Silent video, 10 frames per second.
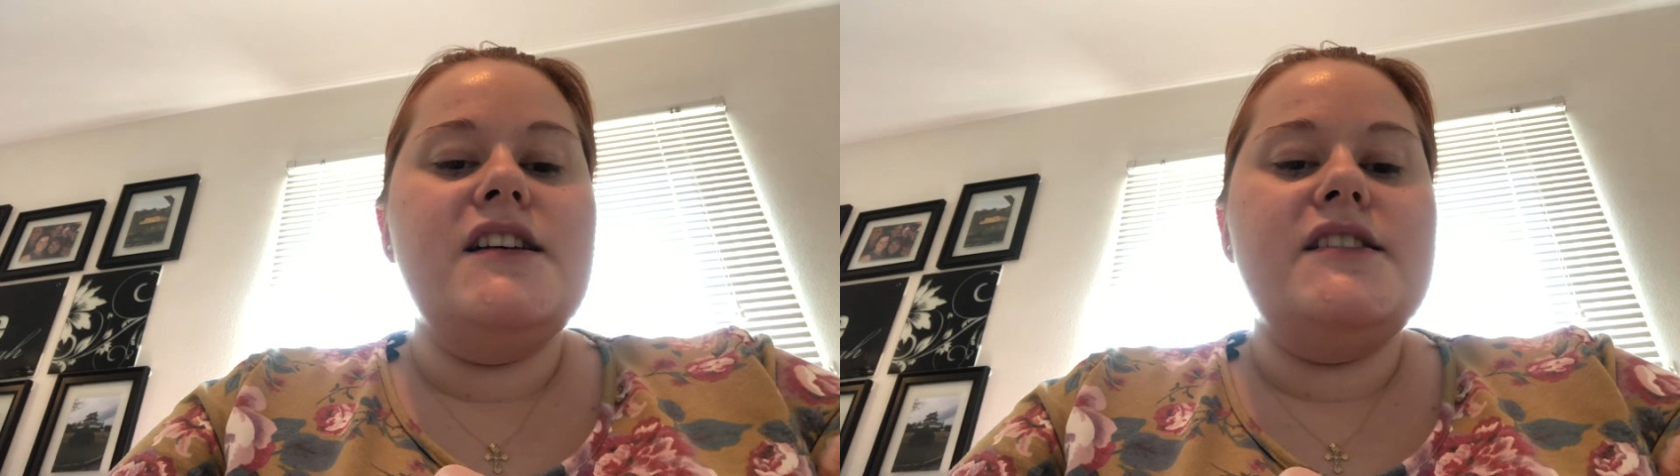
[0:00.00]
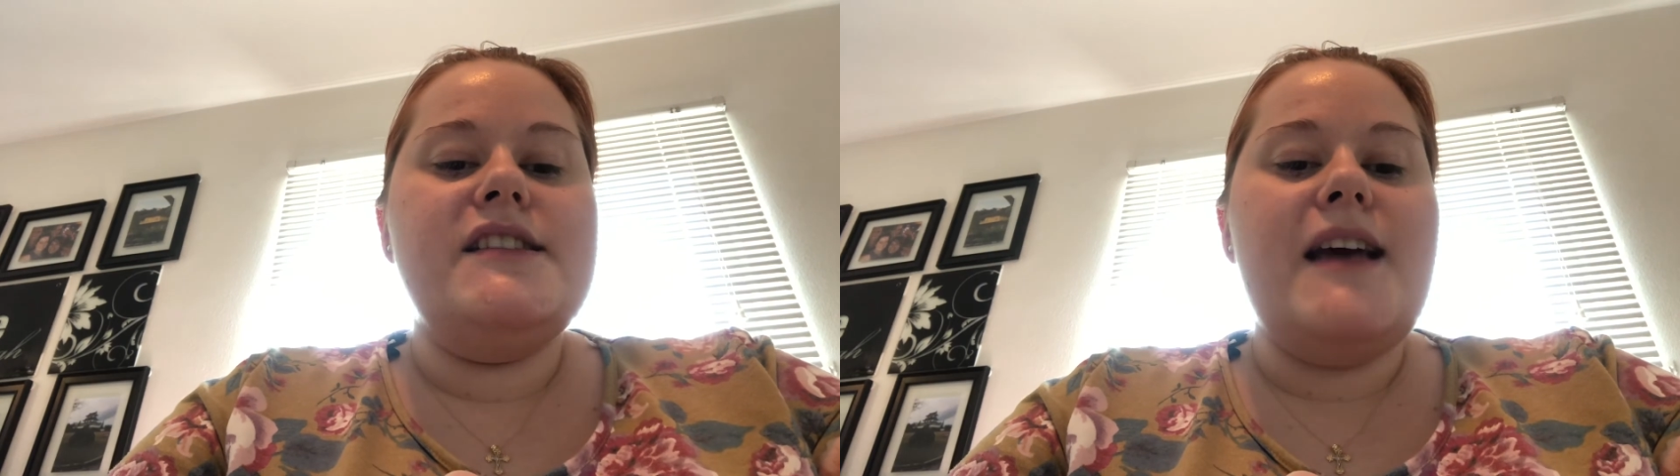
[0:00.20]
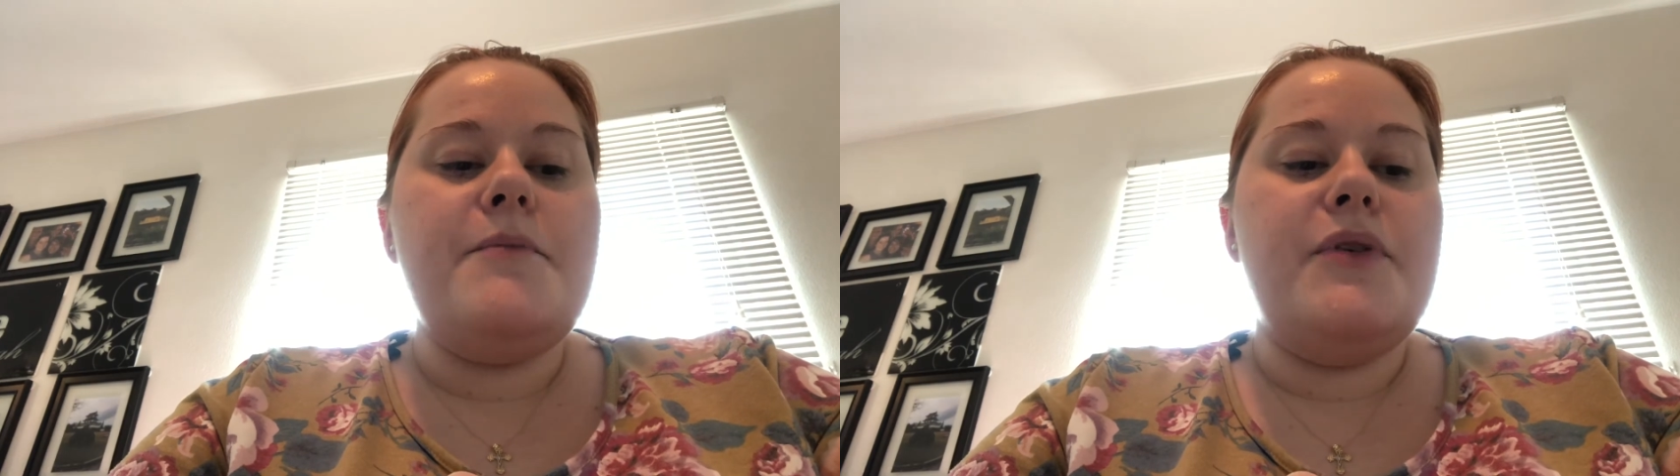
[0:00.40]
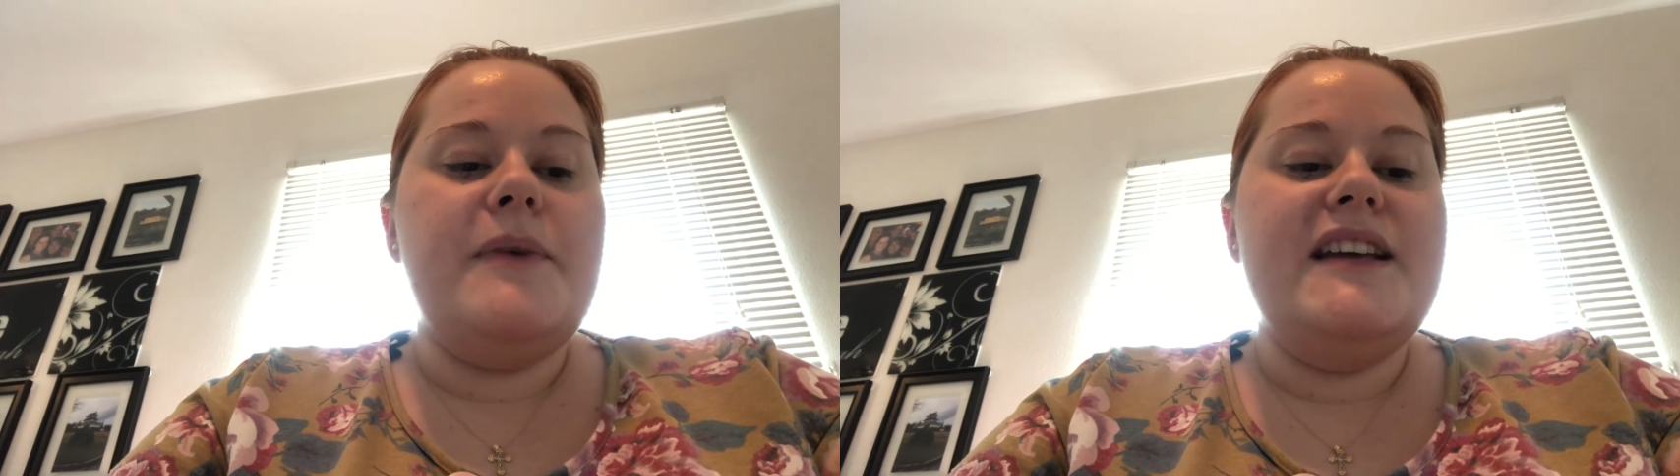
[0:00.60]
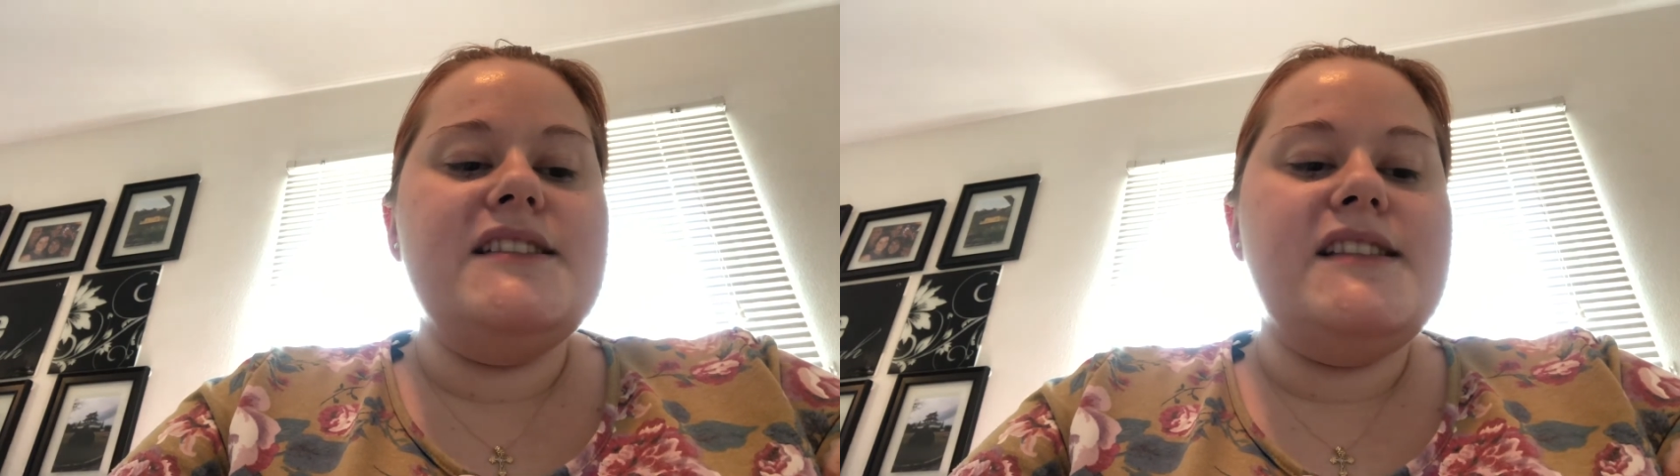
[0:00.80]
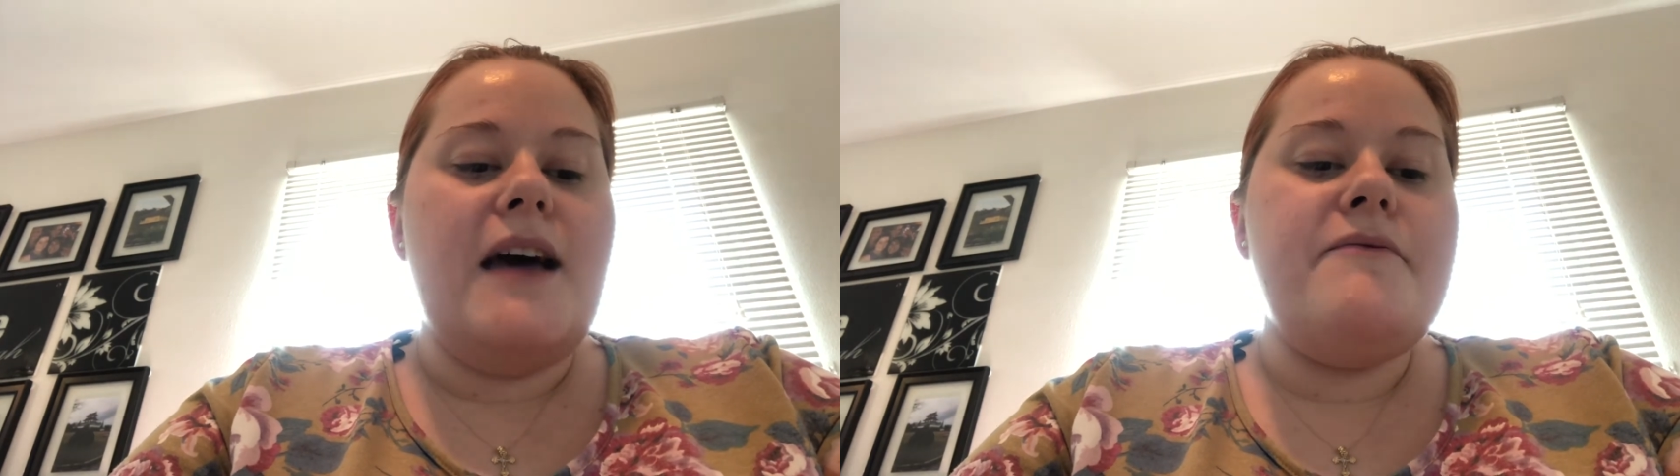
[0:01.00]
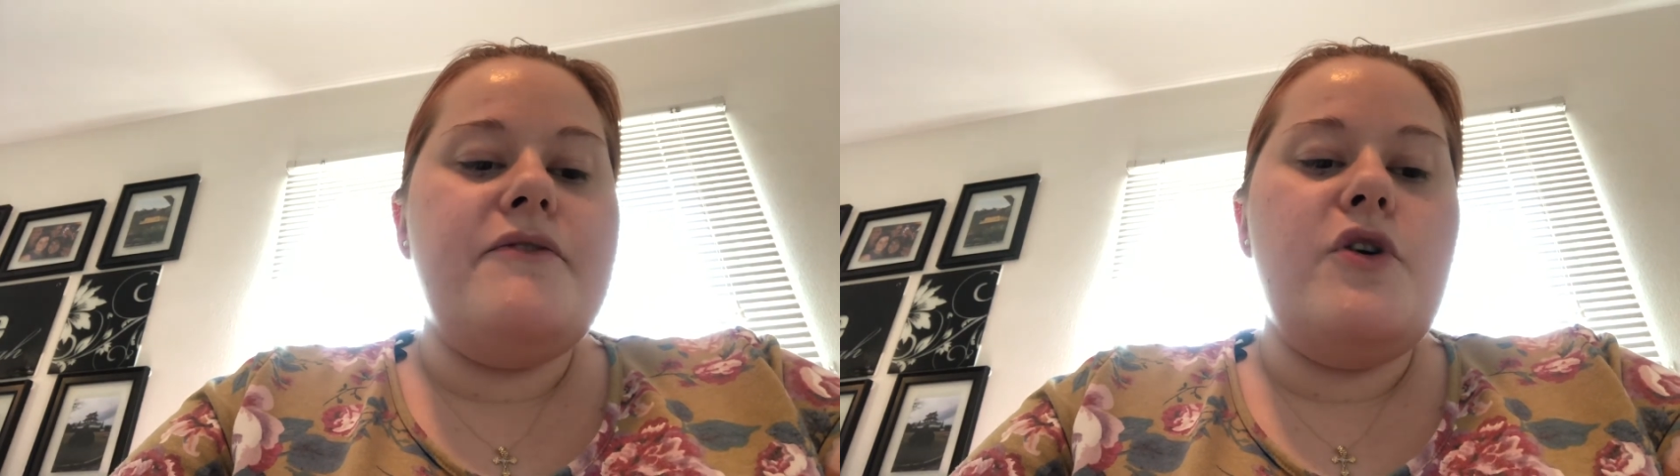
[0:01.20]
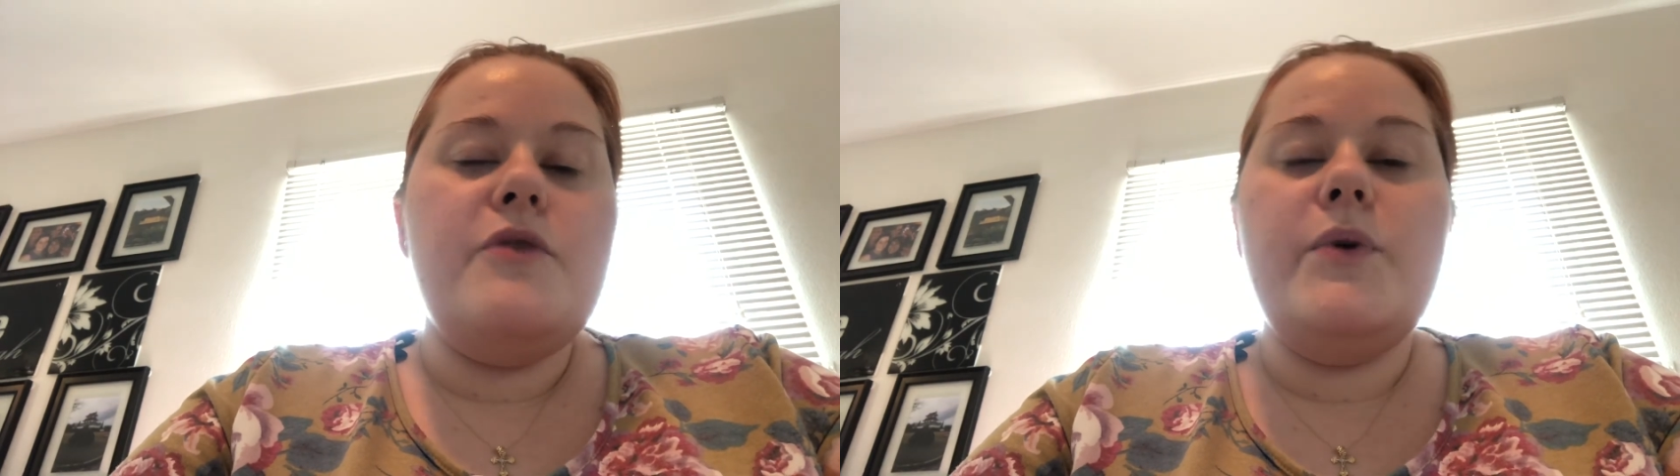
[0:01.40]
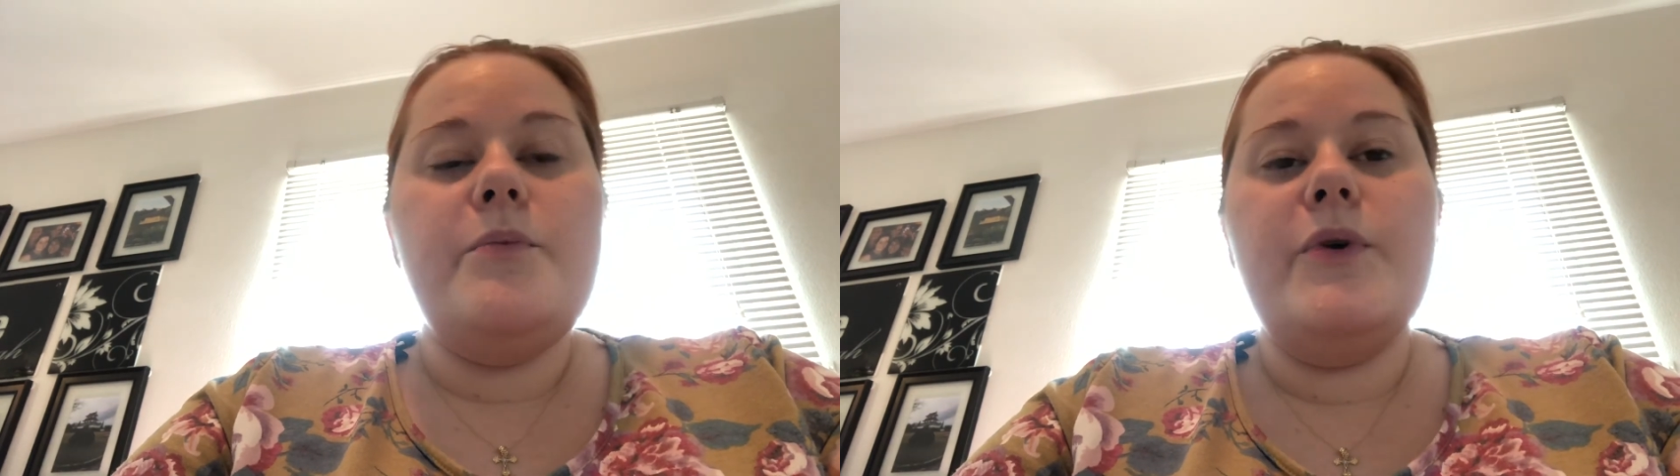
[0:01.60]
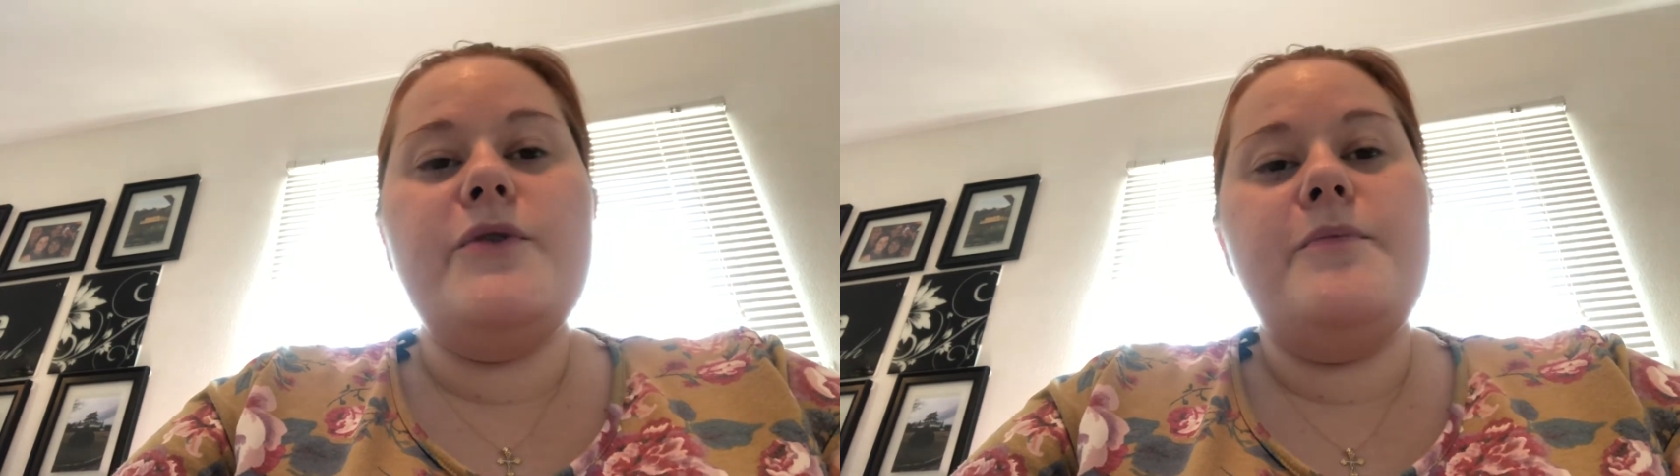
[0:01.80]
Step 3 and step 4 will
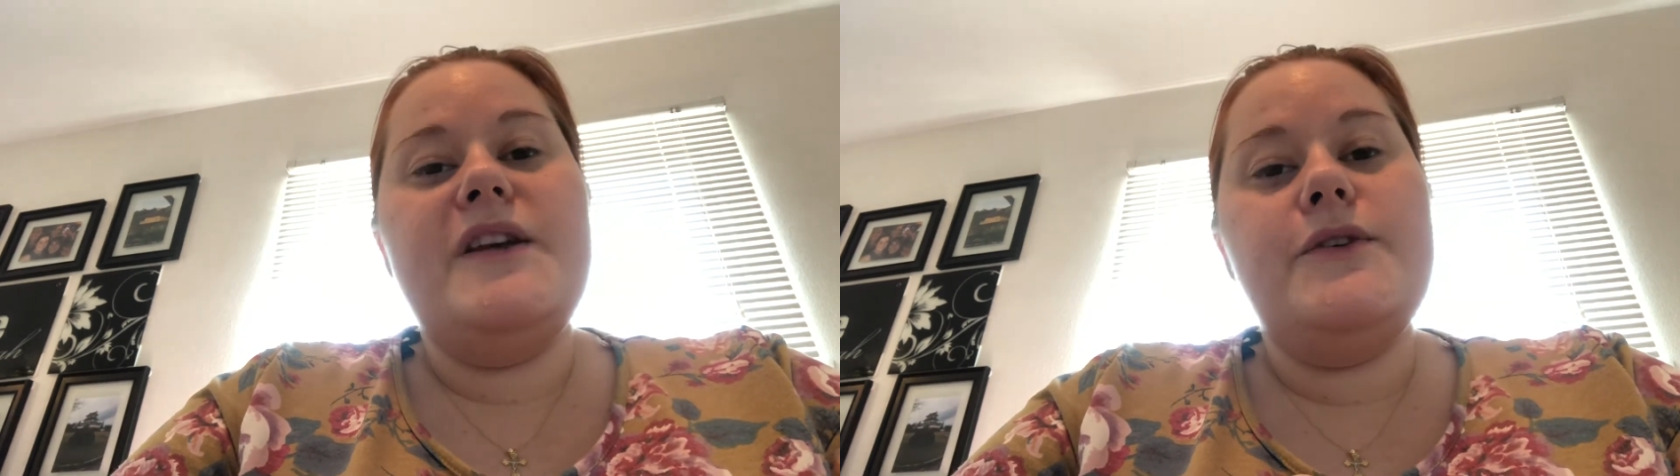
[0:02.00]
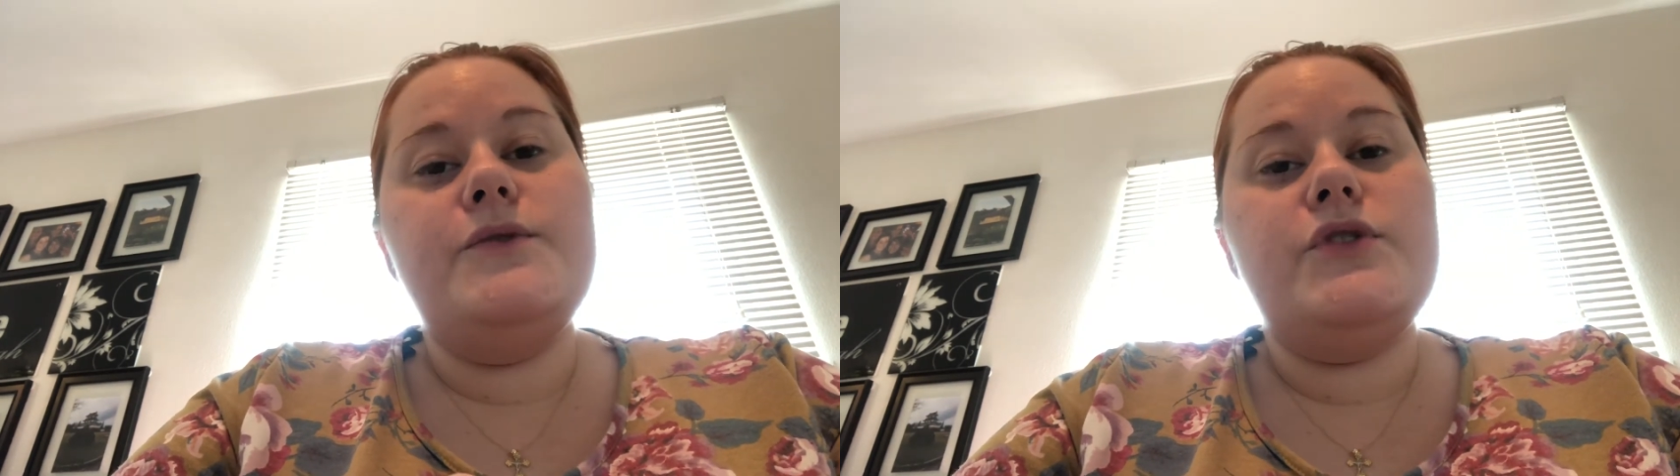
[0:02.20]
both be due